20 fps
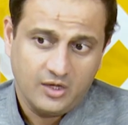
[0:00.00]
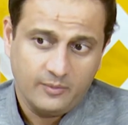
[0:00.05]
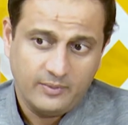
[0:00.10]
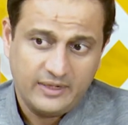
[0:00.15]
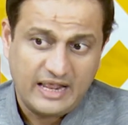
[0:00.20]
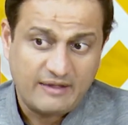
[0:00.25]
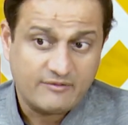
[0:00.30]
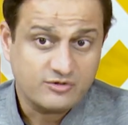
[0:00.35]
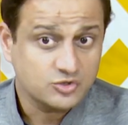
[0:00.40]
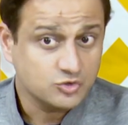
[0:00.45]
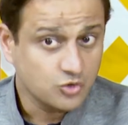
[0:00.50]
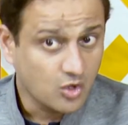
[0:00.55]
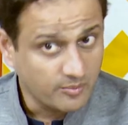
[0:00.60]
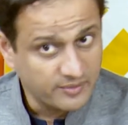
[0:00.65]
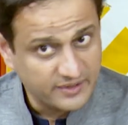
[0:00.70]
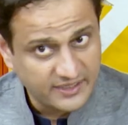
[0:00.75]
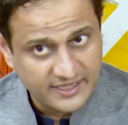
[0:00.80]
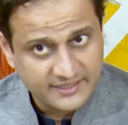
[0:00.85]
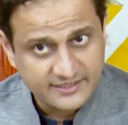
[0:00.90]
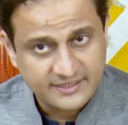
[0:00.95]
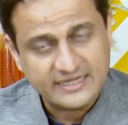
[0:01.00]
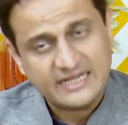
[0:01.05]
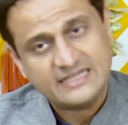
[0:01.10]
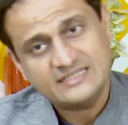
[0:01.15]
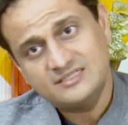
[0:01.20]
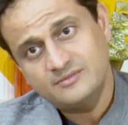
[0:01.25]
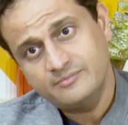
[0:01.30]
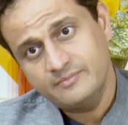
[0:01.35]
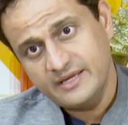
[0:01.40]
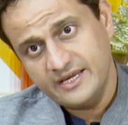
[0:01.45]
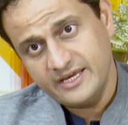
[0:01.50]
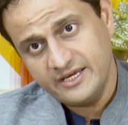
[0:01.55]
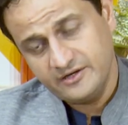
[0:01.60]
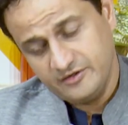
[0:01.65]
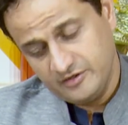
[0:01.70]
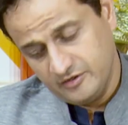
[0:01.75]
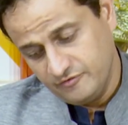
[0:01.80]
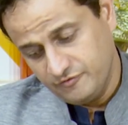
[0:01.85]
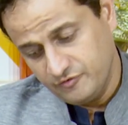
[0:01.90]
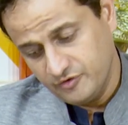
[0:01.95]
when I was nominated as the mayor
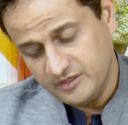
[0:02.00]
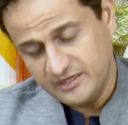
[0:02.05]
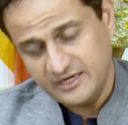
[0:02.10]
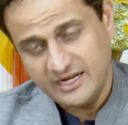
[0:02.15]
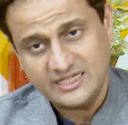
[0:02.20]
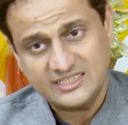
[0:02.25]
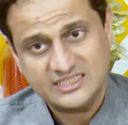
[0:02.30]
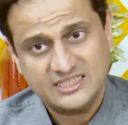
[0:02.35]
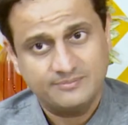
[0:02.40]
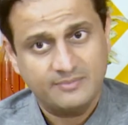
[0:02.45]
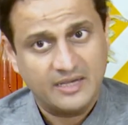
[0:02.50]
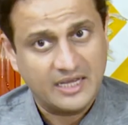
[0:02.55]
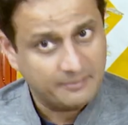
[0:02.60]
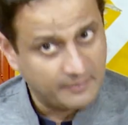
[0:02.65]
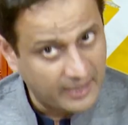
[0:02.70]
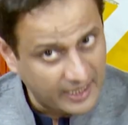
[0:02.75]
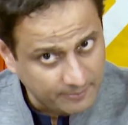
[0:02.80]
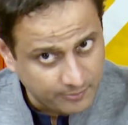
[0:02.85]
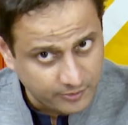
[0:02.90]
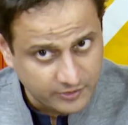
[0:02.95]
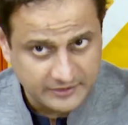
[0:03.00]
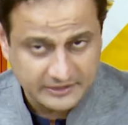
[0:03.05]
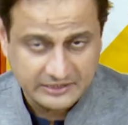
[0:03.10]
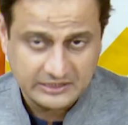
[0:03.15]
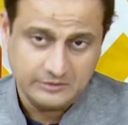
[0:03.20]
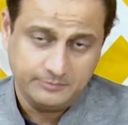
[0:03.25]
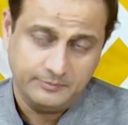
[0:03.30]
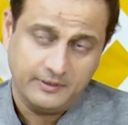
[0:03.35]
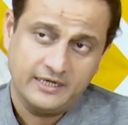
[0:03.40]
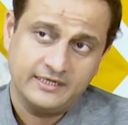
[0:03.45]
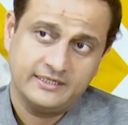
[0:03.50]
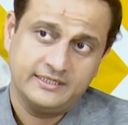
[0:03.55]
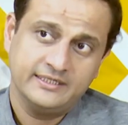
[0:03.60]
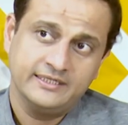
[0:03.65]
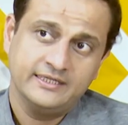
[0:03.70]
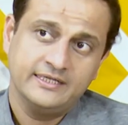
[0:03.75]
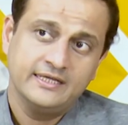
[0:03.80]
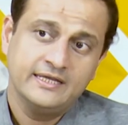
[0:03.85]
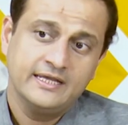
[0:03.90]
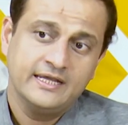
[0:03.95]
for Karachi by my political
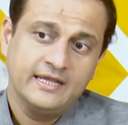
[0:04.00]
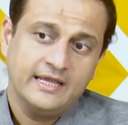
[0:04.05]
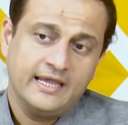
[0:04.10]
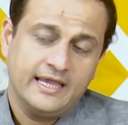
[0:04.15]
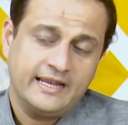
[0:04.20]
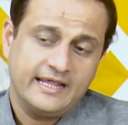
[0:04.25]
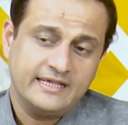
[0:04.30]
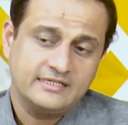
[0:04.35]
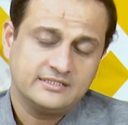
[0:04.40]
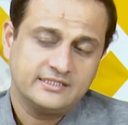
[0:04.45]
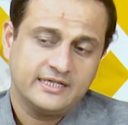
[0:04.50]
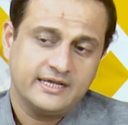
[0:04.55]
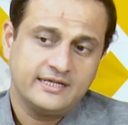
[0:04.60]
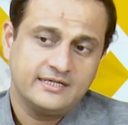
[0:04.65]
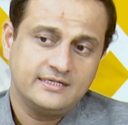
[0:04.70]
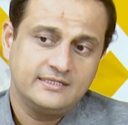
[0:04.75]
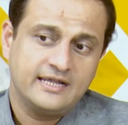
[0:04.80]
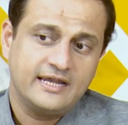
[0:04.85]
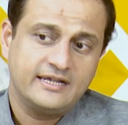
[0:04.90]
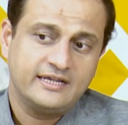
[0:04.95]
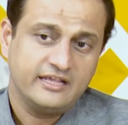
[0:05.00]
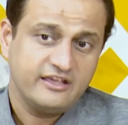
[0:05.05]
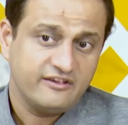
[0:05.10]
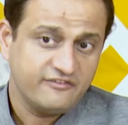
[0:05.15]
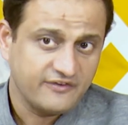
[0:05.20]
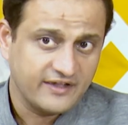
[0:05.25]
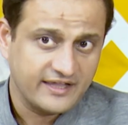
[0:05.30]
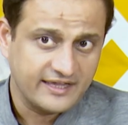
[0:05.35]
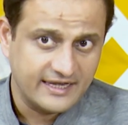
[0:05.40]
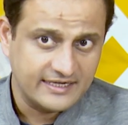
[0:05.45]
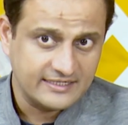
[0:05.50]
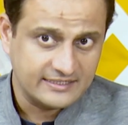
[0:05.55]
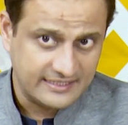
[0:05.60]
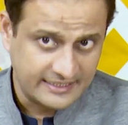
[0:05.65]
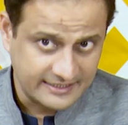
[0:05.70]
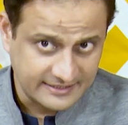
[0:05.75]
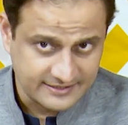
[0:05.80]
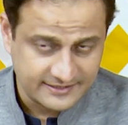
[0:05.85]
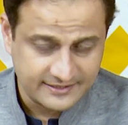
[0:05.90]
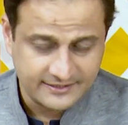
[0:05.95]
party, and I said that if I get
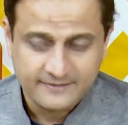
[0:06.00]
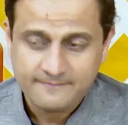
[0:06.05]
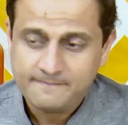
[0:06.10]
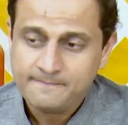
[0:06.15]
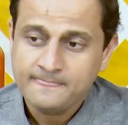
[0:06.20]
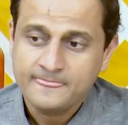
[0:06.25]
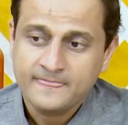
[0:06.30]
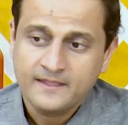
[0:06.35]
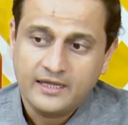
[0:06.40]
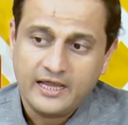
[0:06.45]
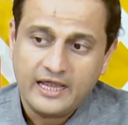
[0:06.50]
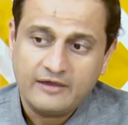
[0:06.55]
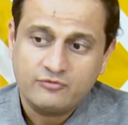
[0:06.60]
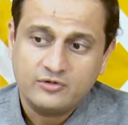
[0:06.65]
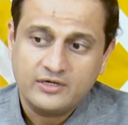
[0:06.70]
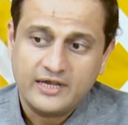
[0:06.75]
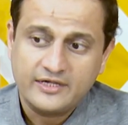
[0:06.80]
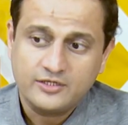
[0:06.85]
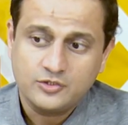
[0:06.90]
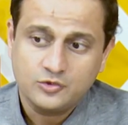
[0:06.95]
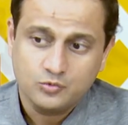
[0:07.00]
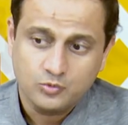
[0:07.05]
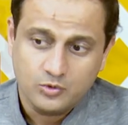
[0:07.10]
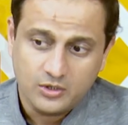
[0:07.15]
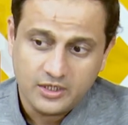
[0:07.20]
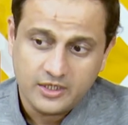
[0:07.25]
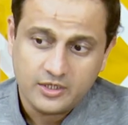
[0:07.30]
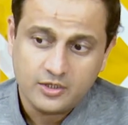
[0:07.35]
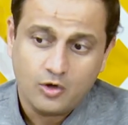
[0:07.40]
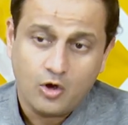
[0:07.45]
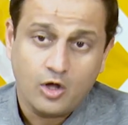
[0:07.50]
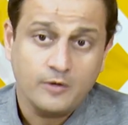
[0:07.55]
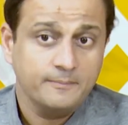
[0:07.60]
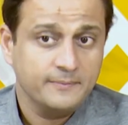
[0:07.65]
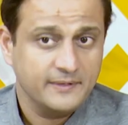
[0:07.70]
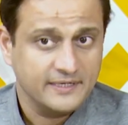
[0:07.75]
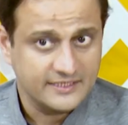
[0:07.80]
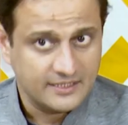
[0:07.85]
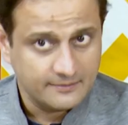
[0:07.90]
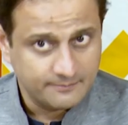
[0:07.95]
elected, I would like to work on
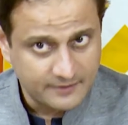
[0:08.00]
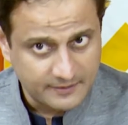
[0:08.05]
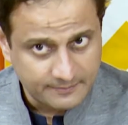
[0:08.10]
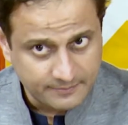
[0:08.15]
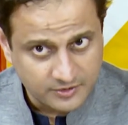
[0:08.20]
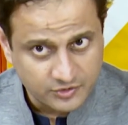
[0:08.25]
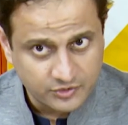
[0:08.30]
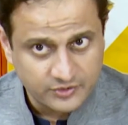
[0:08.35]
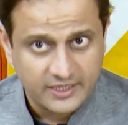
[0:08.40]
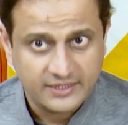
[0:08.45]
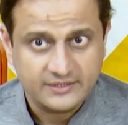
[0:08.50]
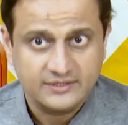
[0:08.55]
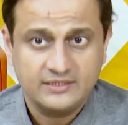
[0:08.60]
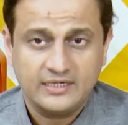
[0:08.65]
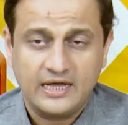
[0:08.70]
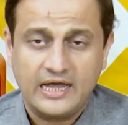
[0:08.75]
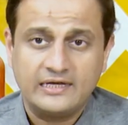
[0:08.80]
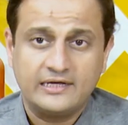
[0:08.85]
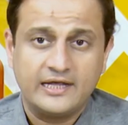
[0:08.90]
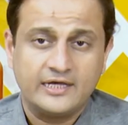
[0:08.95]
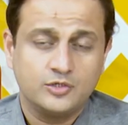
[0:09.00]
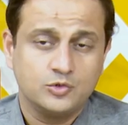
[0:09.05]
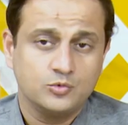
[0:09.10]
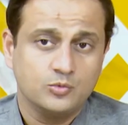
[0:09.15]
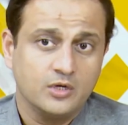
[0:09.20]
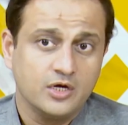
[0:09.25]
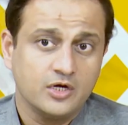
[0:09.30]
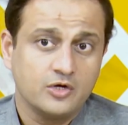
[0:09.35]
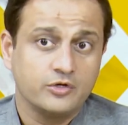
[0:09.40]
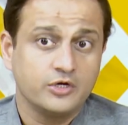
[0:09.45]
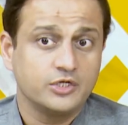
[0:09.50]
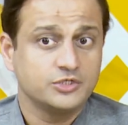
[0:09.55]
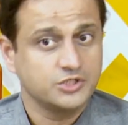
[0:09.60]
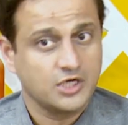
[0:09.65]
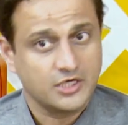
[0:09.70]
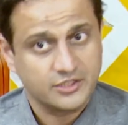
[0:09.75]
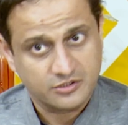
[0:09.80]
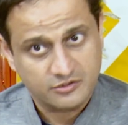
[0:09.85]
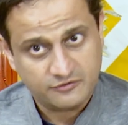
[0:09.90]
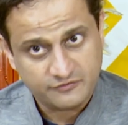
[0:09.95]
bringing people together. I'd like to work on a
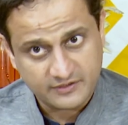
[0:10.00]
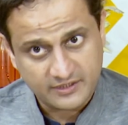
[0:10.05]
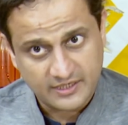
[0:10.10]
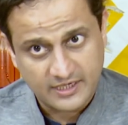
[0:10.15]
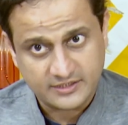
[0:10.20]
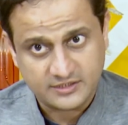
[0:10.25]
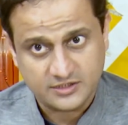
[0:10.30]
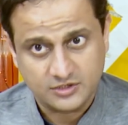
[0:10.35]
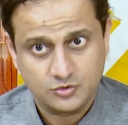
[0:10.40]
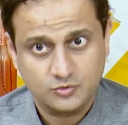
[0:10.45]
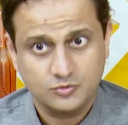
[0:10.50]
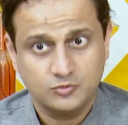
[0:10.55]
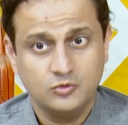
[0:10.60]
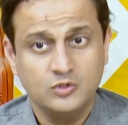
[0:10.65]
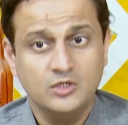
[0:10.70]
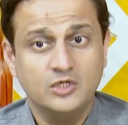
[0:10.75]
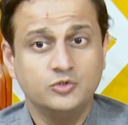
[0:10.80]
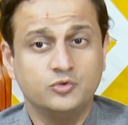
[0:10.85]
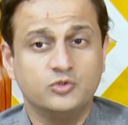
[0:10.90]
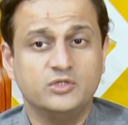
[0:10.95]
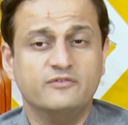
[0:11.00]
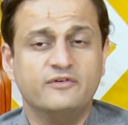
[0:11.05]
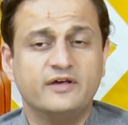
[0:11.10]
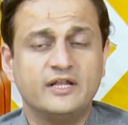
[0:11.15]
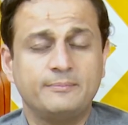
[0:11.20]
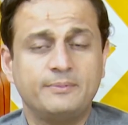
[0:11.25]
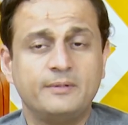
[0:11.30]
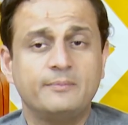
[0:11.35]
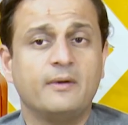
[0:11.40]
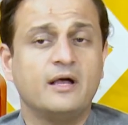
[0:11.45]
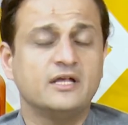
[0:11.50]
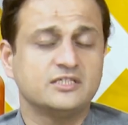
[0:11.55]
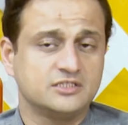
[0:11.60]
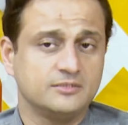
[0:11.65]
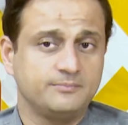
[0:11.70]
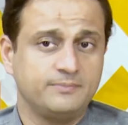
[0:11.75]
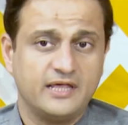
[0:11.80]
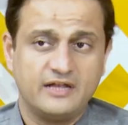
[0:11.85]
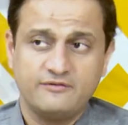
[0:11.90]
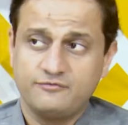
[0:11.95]
charter of Karachi to develop a master
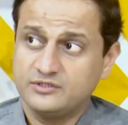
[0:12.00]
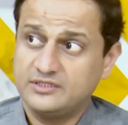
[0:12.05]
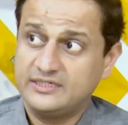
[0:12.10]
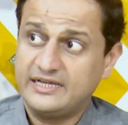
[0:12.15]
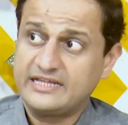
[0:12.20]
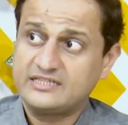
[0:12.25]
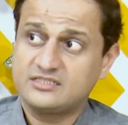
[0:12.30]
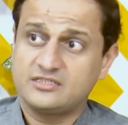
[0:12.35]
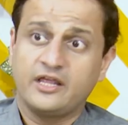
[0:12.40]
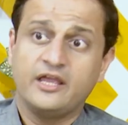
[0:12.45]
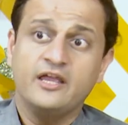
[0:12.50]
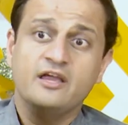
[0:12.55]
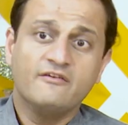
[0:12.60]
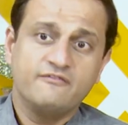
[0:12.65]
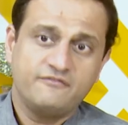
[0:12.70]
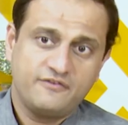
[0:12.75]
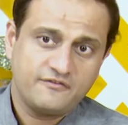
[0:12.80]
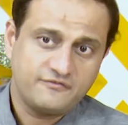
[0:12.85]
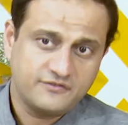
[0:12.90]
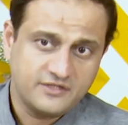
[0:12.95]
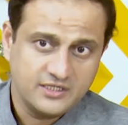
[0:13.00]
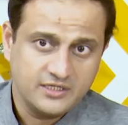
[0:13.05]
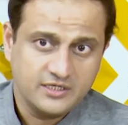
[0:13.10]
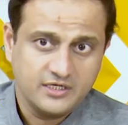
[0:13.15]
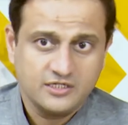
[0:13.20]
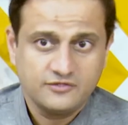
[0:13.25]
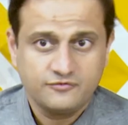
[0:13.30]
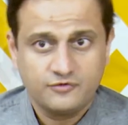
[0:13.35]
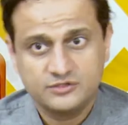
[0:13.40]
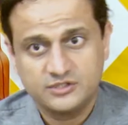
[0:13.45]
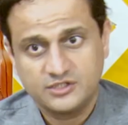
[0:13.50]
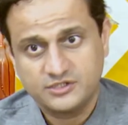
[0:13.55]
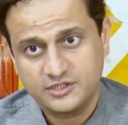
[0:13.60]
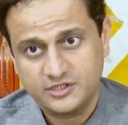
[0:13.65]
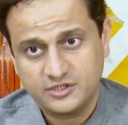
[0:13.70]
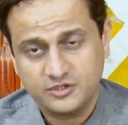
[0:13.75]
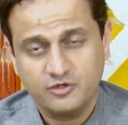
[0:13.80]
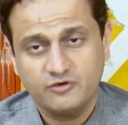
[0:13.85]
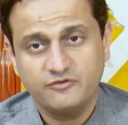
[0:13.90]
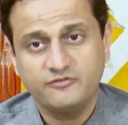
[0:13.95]
plan for the next 50 years for the
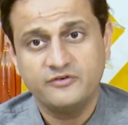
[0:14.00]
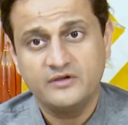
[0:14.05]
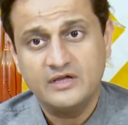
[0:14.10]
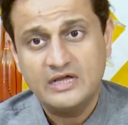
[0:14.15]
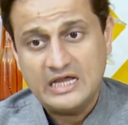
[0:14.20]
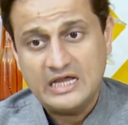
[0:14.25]
city of